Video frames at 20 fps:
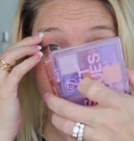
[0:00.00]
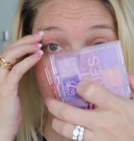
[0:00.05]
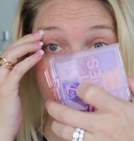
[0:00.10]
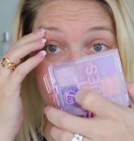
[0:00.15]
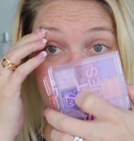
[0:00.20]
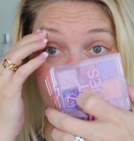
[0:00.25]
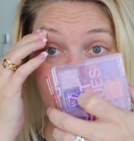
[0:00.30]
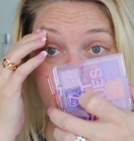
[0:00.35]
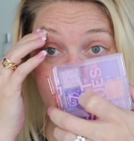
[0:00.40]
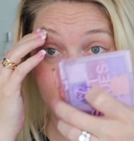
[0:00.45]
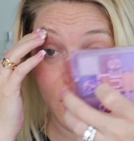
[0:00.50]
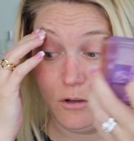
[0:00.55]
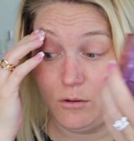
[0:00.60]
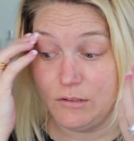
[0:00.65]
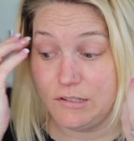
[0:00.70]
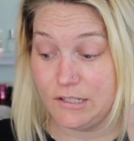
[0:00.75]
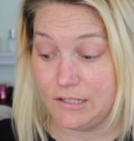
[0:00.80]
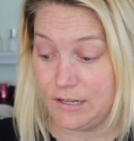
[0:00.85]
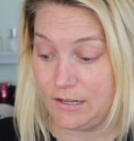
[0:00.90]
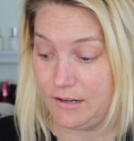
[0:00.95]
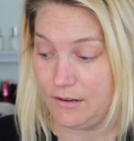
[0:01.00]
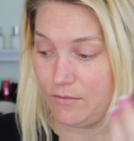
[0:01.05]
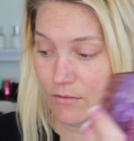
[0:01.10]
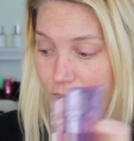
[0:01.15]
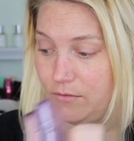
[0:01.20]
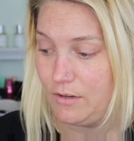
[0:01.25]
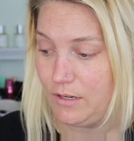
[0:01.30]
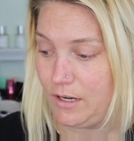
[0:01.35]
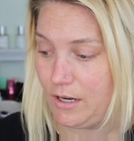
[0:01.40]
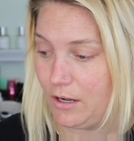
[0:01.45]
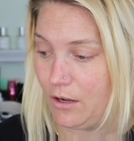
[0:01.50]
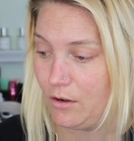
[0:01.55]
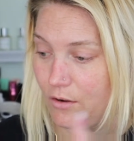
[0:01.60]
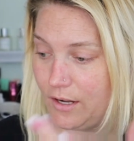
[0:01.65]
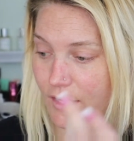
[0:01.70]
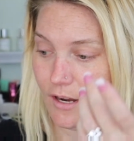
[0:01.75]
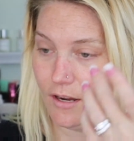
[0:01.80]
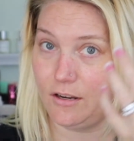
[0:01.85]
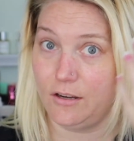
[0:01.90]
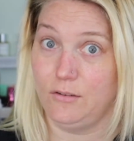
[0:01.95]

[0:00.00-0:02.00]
I'm gonna use in a different video. I can't